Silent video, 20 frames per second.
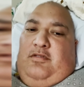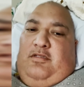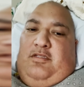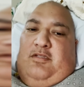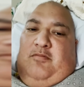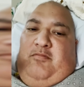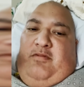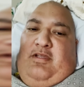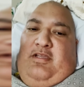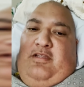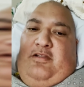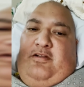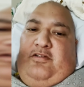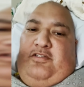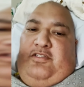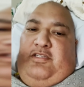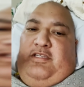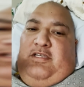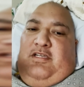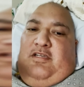get my
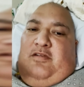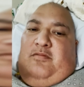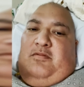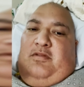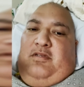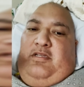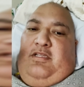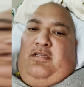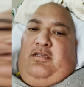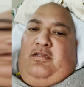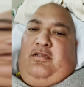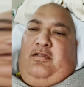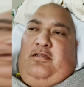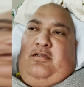energy up, and